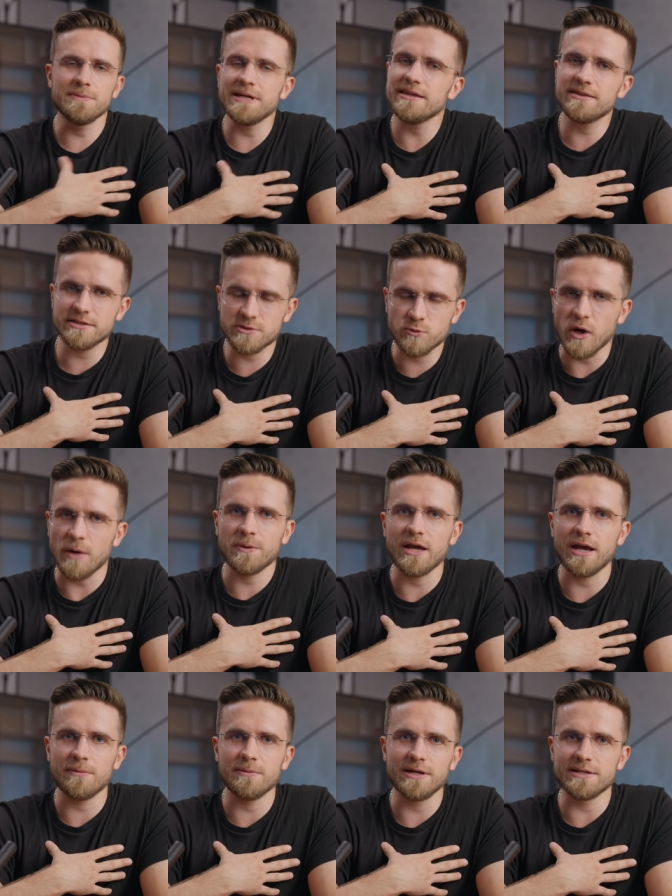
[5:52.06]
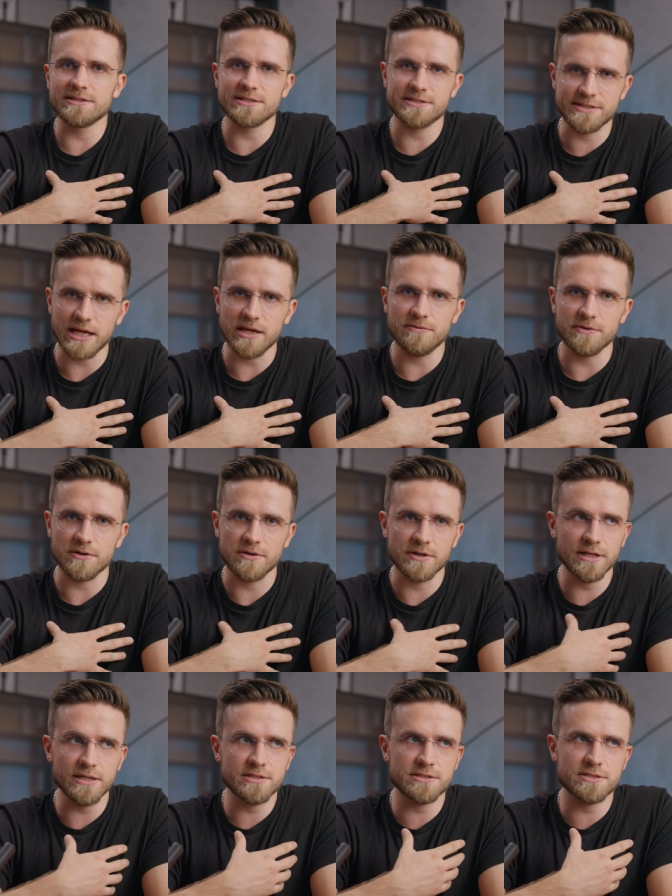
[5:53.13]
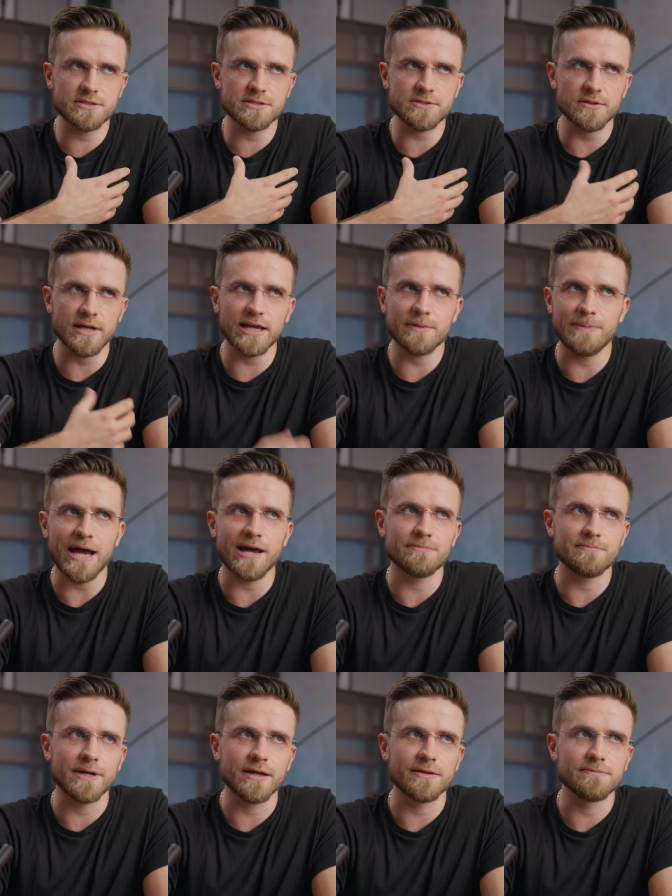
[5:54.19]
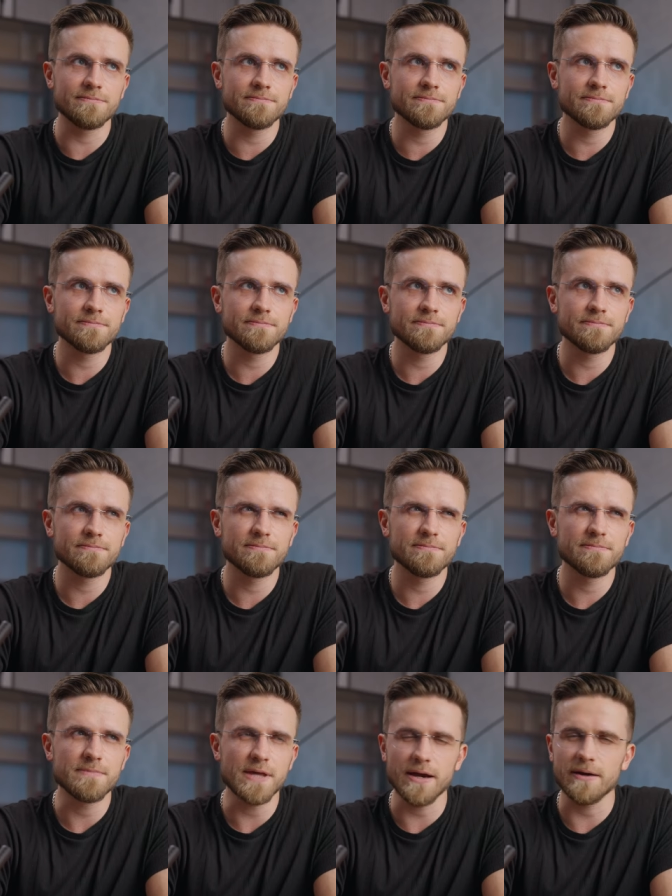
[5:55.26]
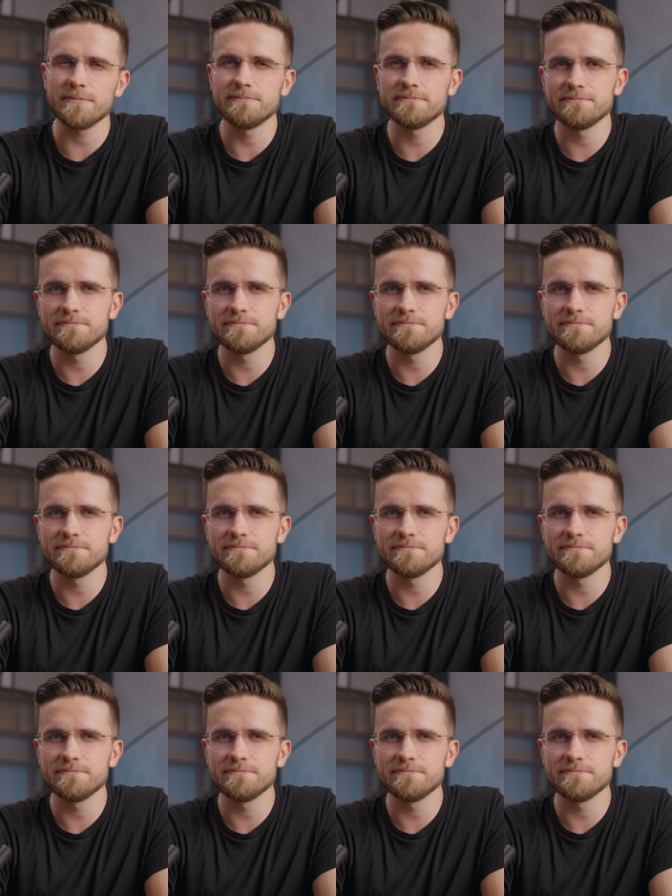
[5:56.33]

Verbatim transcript: me, this webcam is a savior. It's like Batman. Yeah,